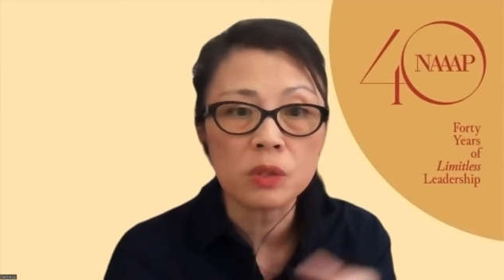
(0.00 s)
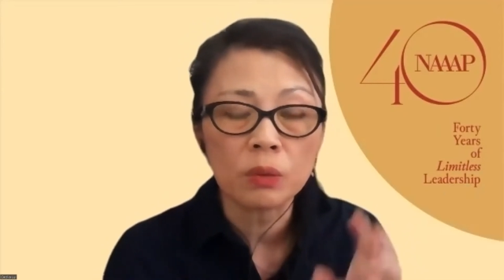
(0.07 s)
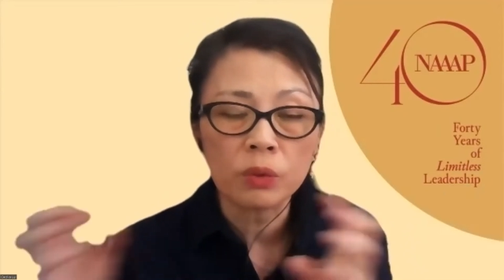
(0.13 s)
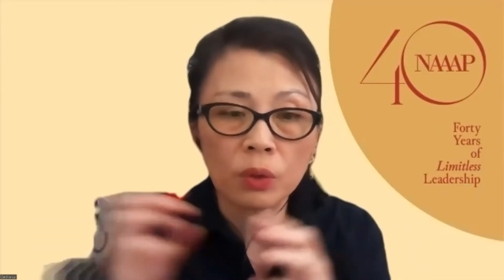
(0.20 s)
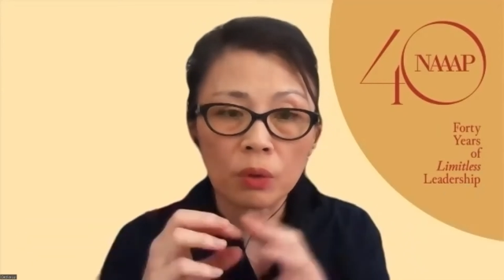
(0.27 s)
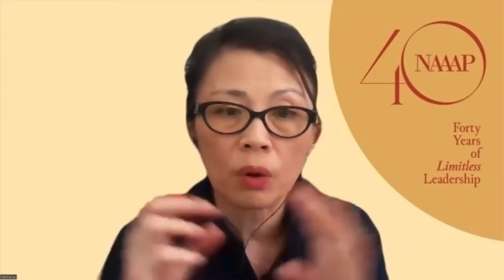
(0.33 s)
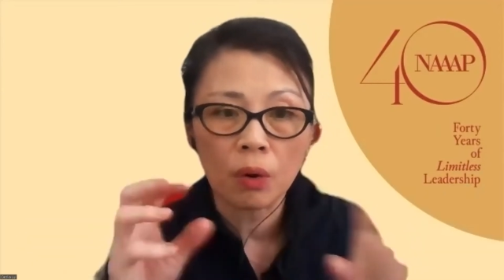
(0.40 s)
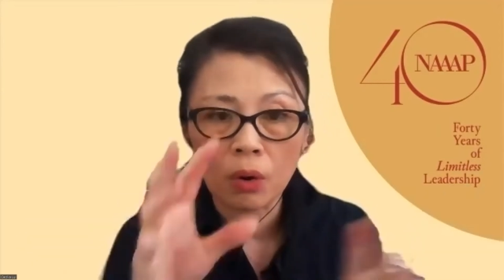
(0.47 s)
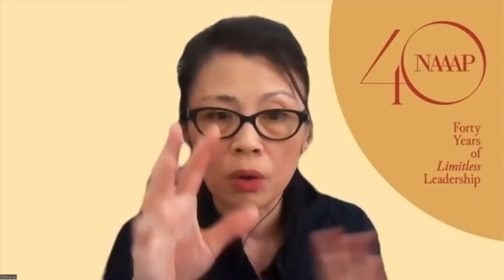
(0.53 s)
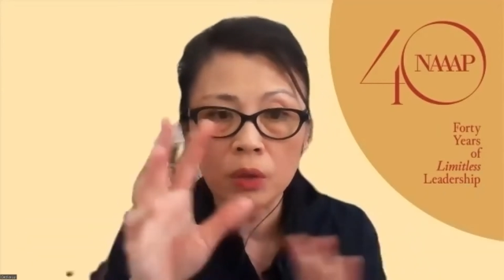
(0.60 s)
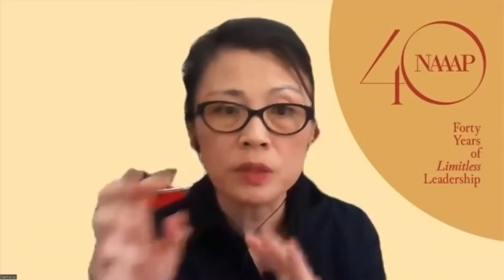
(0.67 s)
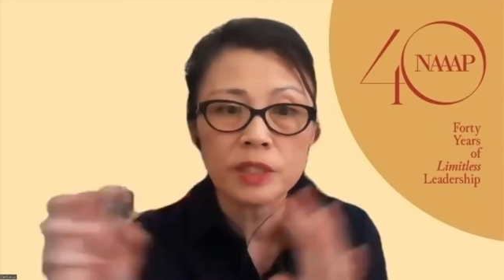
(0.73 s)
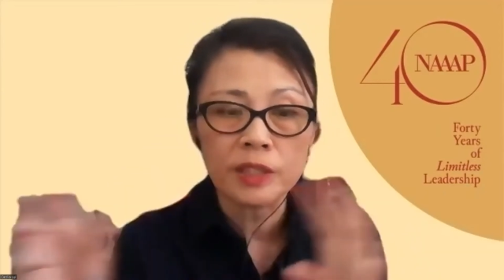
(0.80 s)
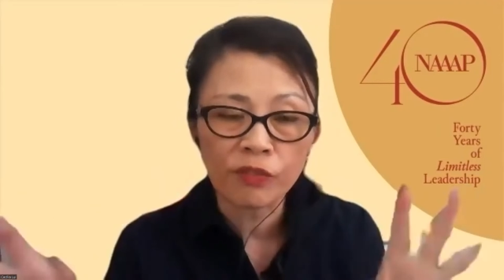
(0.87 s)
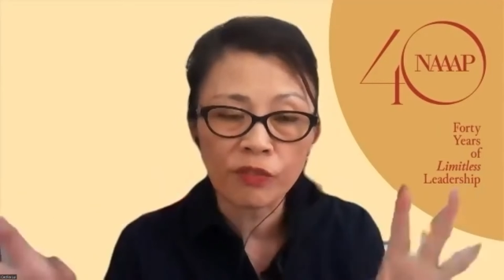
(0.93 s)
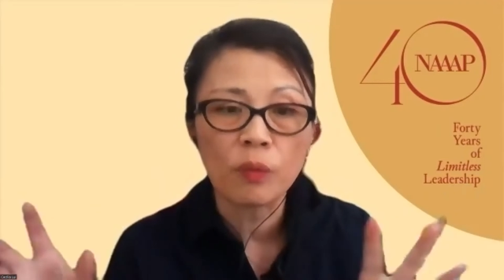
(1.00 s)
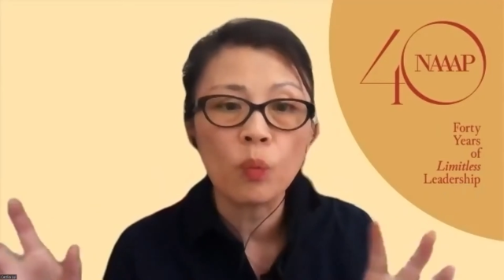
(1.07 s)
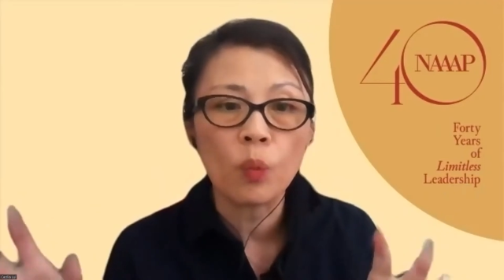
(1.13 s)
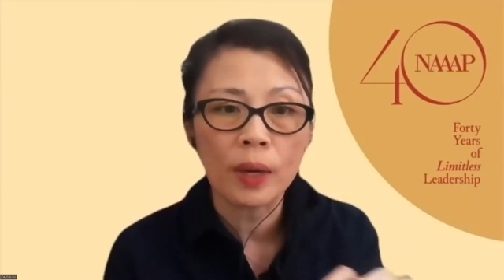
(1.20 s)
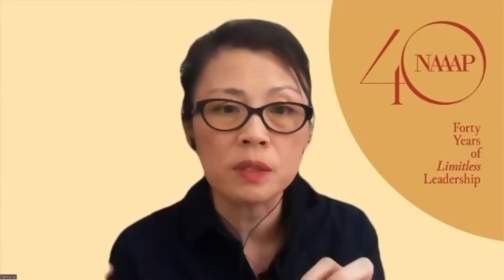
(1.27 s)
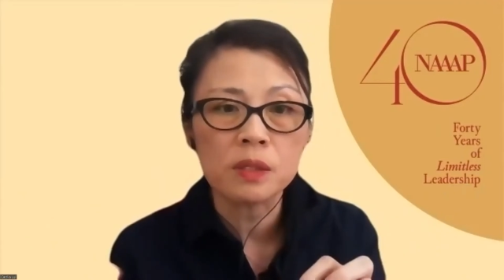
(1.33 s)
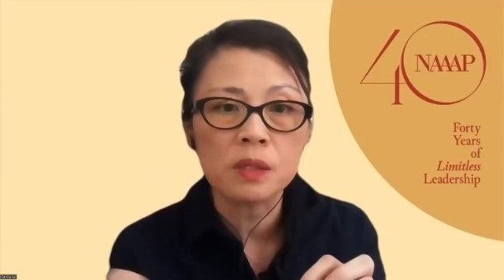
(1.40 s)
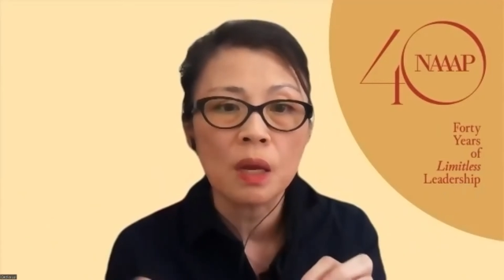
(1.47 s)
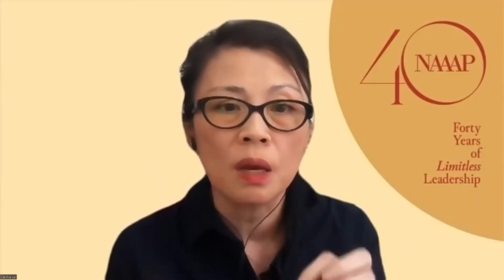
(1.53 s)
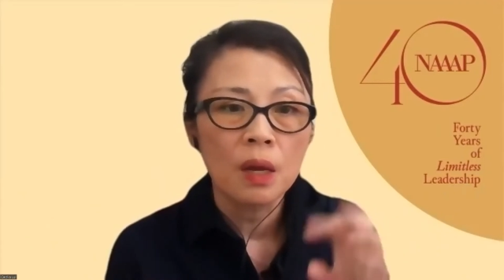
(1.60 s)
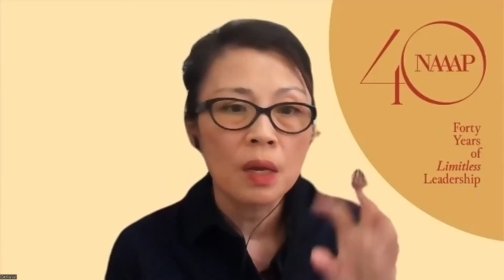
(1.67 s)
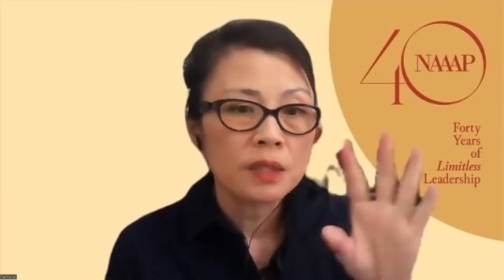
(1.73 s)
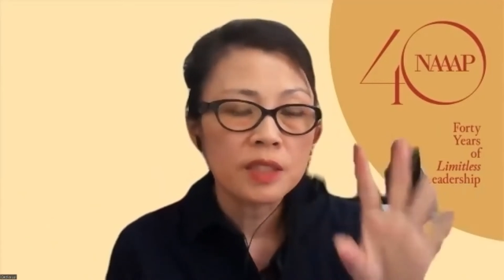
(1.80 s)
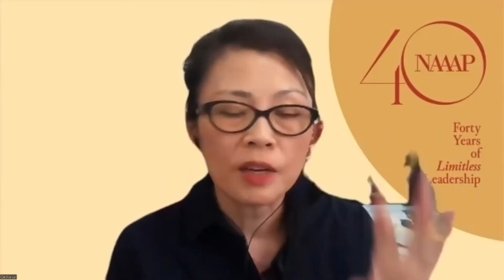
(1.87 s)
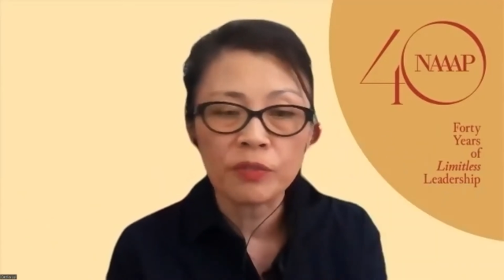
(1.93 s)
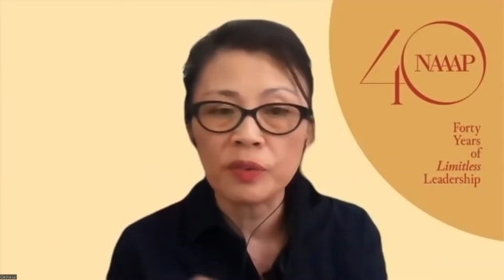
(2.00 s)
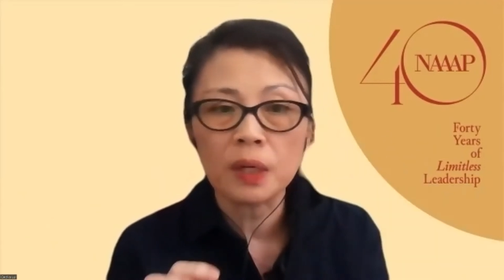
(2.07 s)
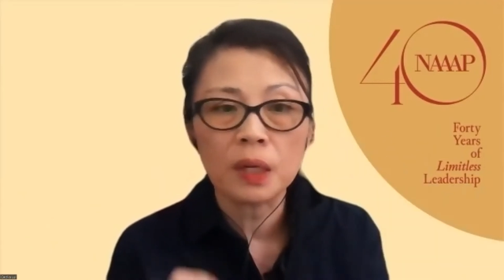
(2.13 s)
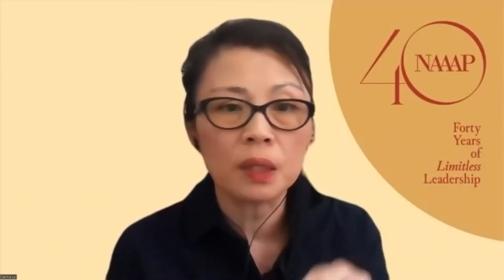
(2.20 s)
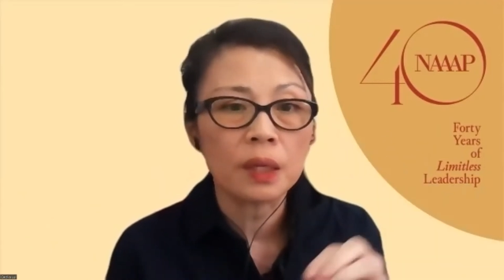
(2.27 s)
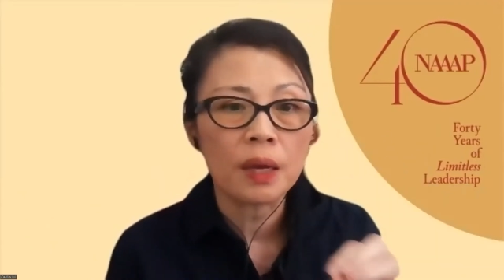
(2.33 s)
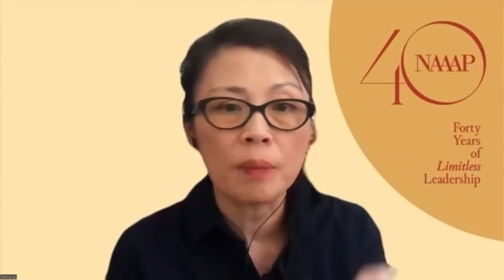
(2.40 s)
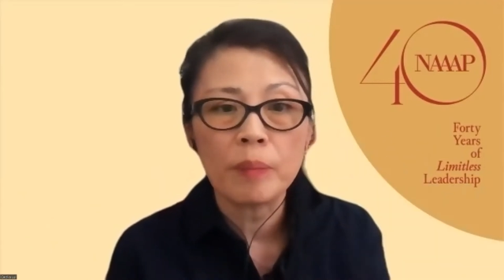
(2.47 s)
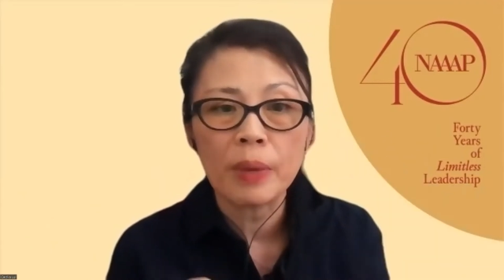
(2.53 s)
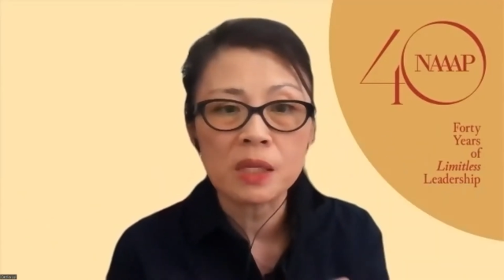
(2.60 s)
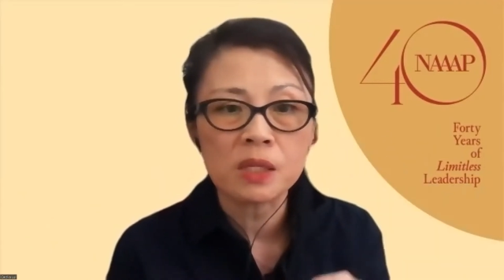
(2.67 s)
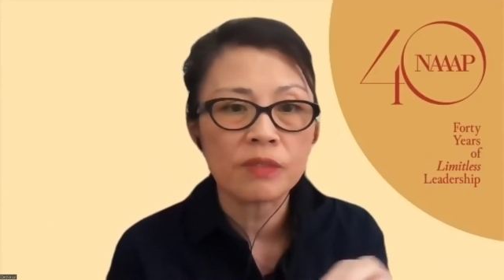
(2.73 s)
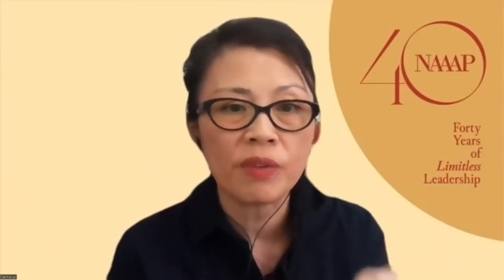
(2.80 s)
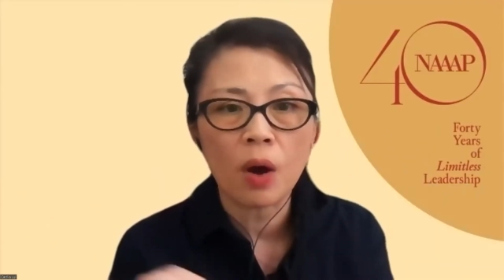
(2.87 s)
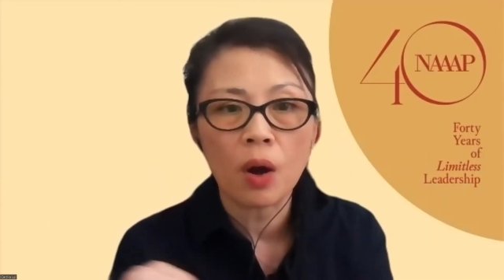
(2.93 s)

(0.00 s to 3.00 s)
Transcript: So there are different ones, definitely a mix of